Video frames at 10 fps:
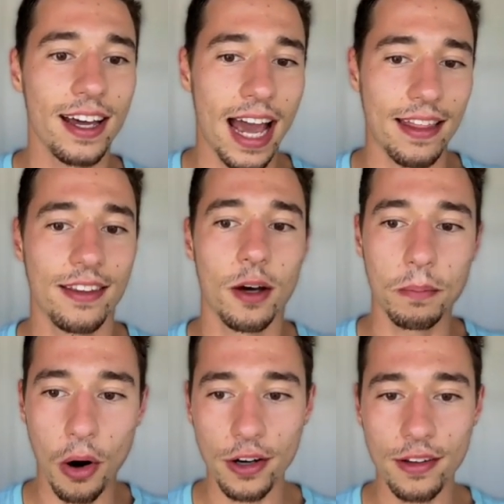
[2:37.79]
And then the
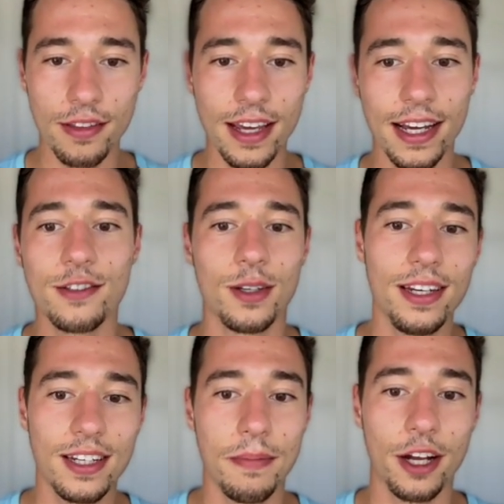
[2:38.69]
important thing is you
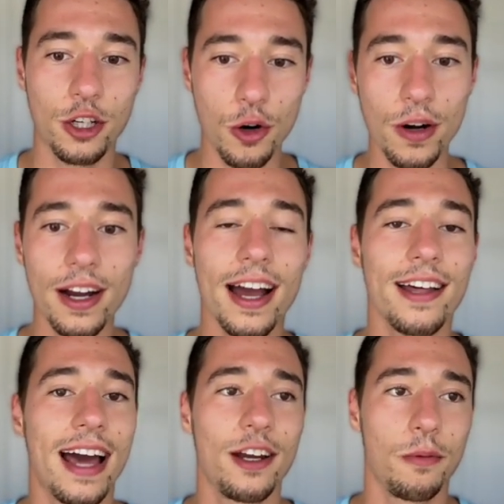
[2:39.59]
need to make sure
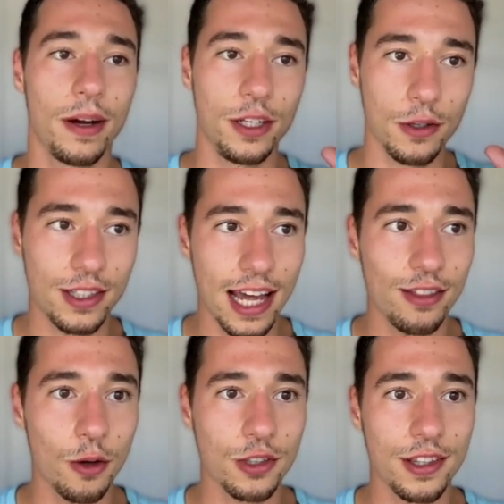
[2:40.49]
that when you set
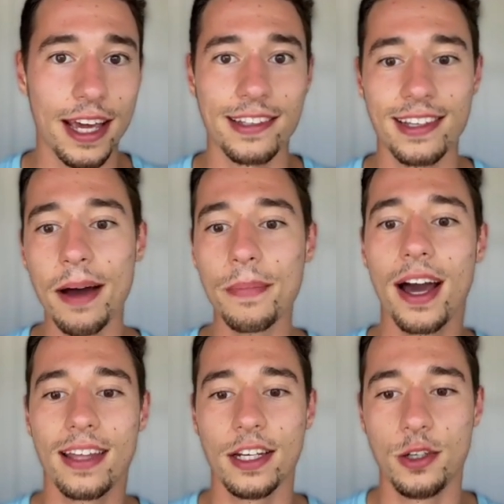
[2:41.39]
those things up,
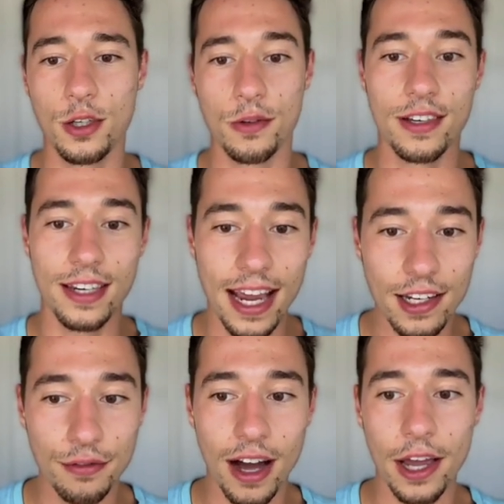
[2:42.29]
that you use
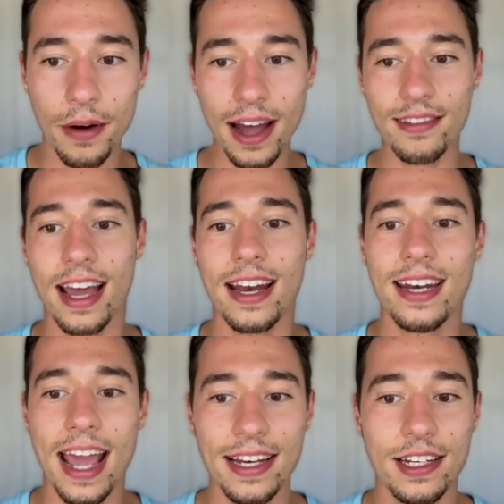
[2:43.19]
native iOS and
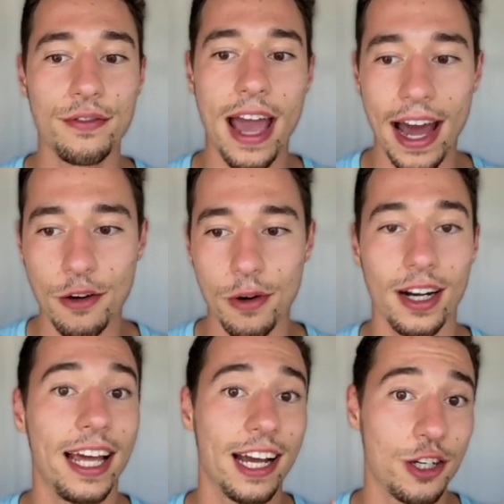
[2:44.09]
native Android,
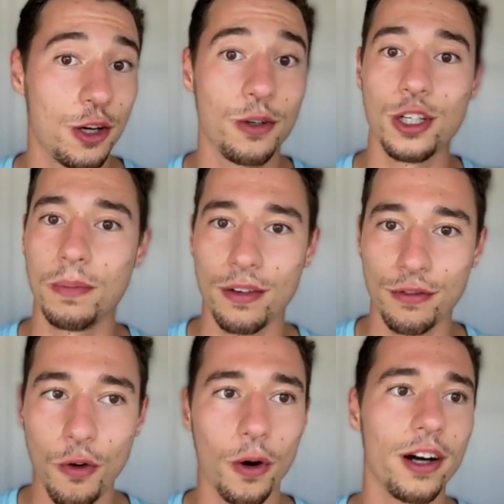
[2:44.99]
like I showed you
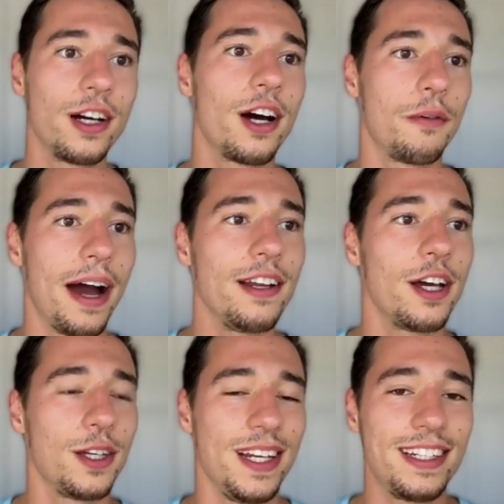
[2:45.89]
before, right?
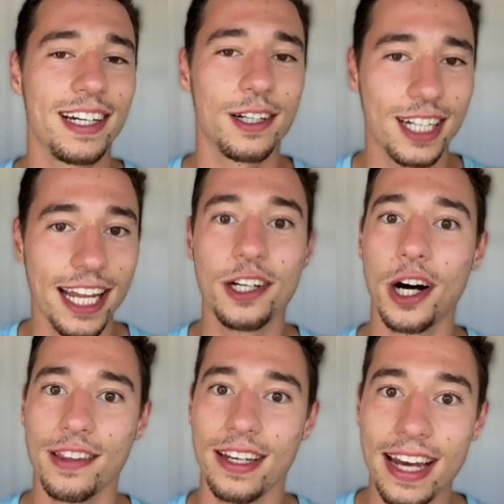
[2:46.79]
You need to click
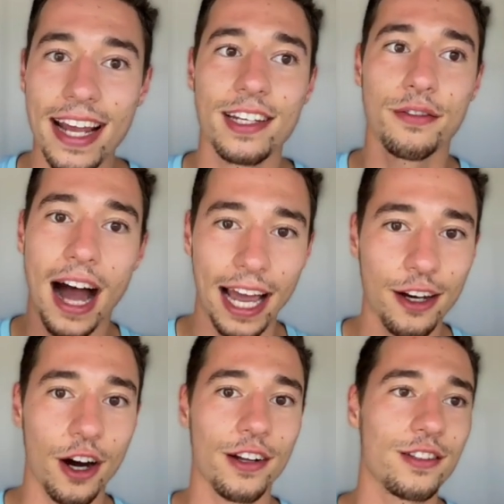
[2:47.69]
on the native
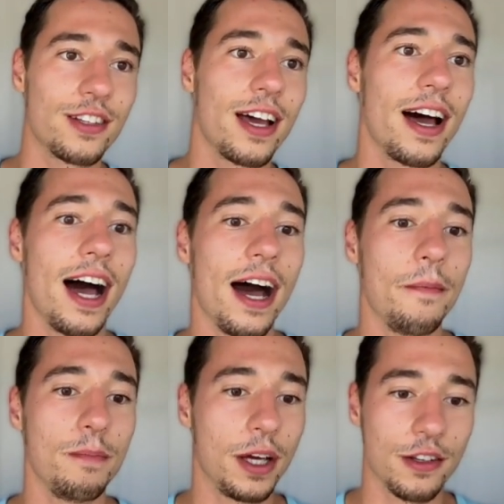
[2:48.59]
icons um,
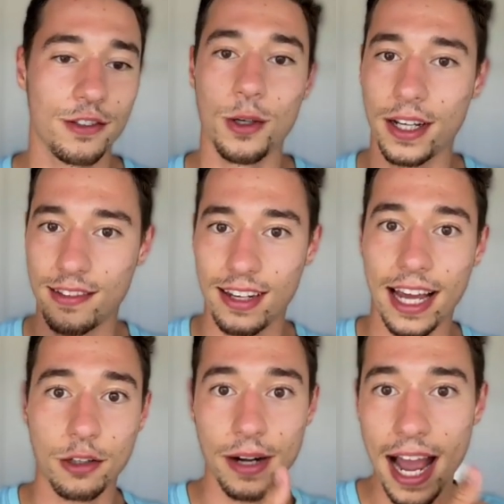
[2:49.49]
because you can
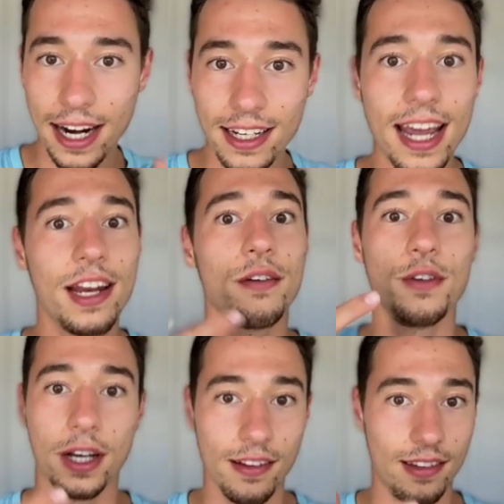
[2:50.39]
select React Native, you
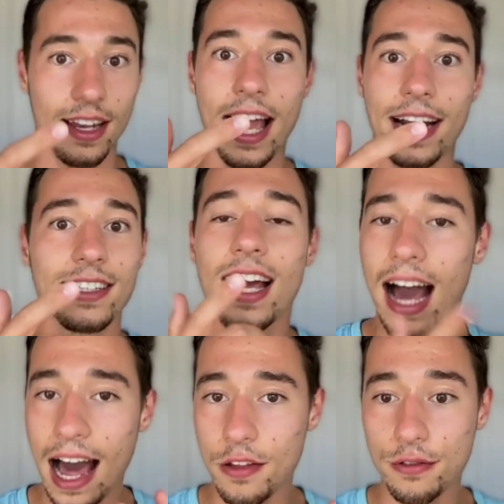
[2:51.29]
can select
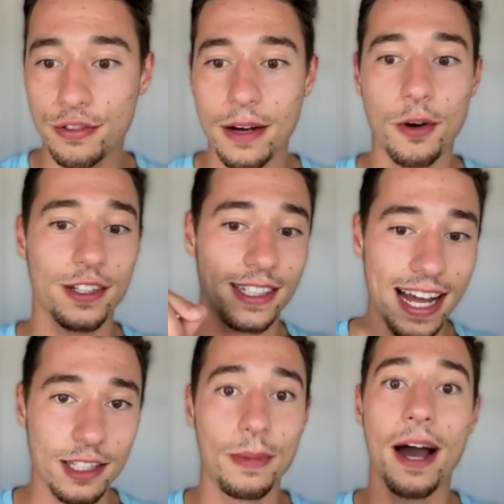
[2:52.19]
other frameworks.
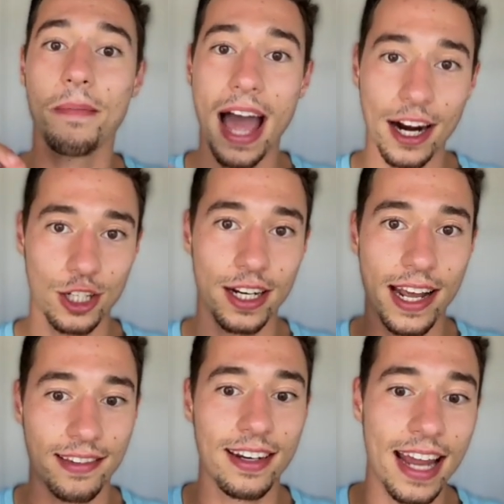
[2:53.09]
Despia actually
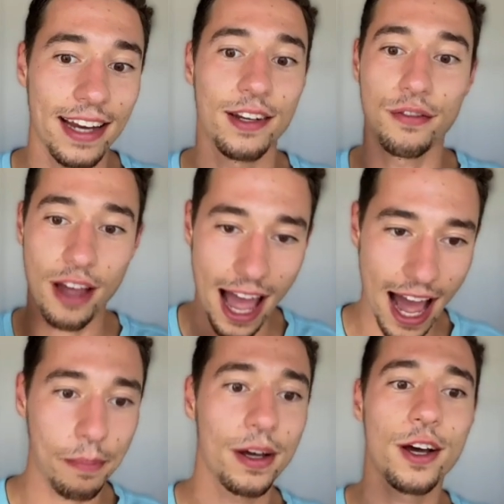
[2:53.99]
is a native
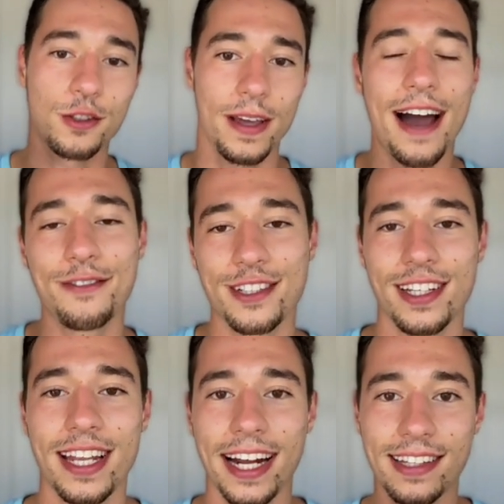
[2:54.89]
app, so you have to
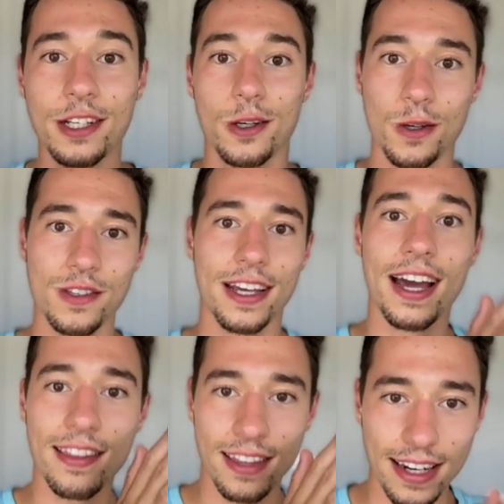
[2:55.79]
select that you're using
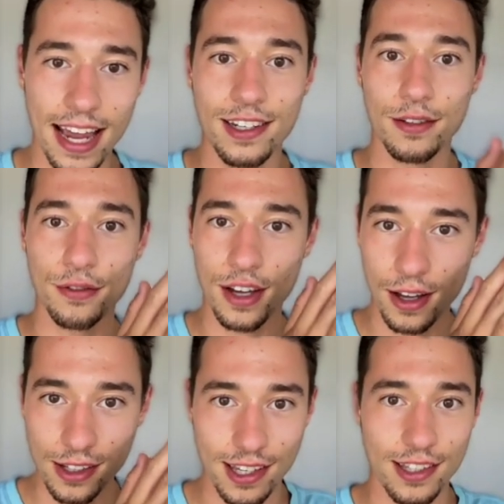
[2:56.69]
the native
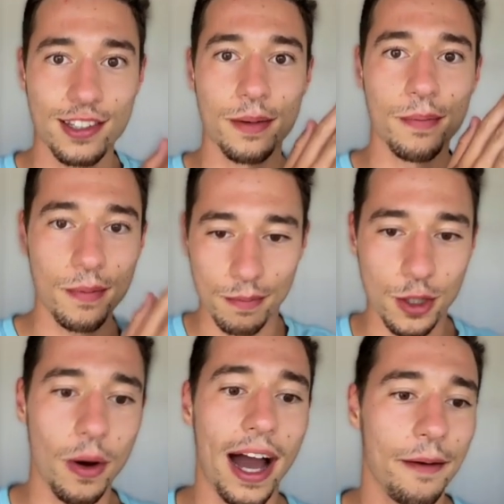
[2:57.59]
system
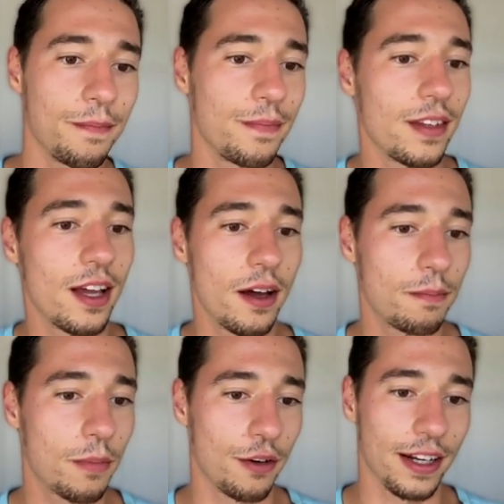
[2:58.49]
UI.
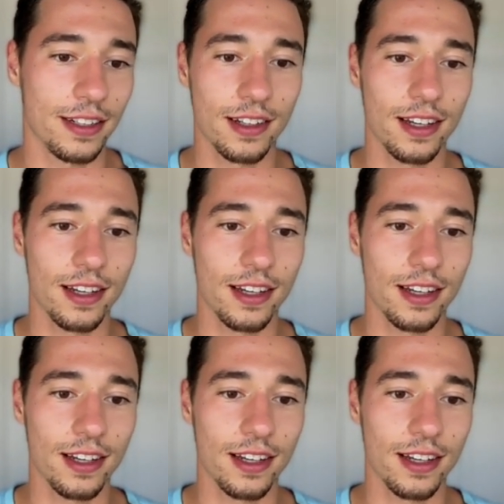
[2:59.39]
Perfect.